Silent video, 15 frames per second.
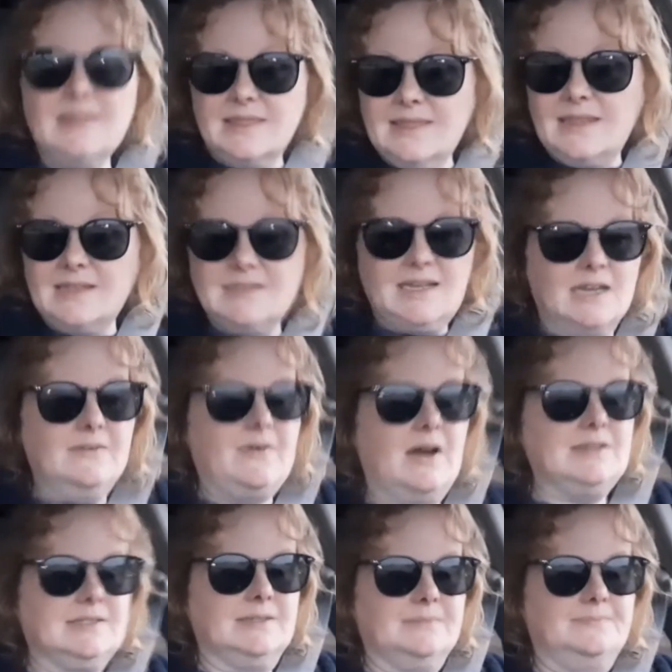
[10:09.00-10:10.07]
That's kind of
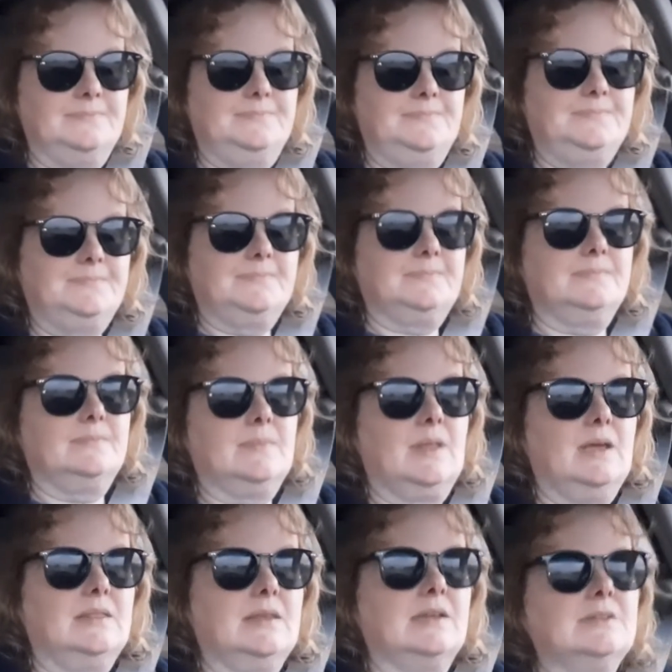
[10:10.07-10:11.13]

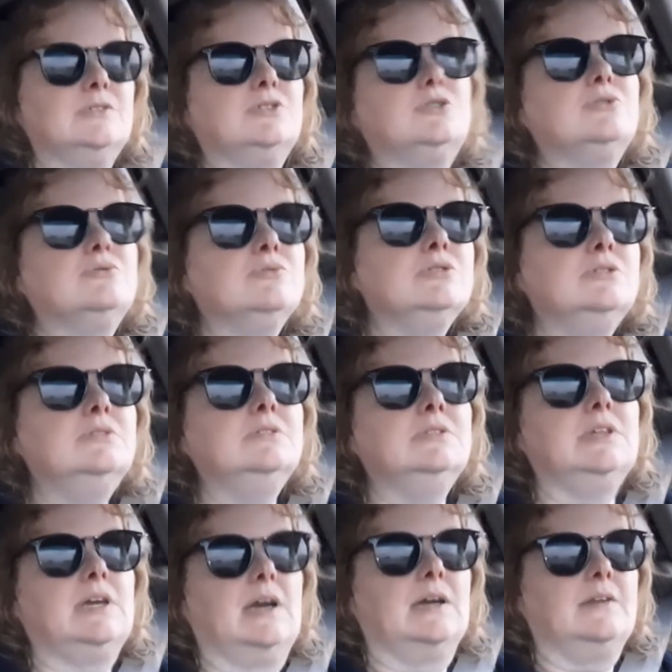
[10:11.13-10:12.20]
awesome. That is
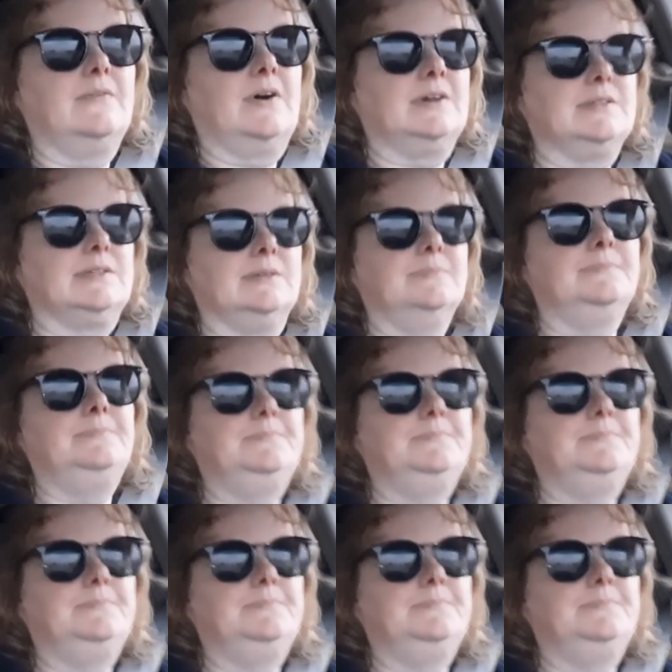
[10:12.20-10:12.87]
truly kind of awesome.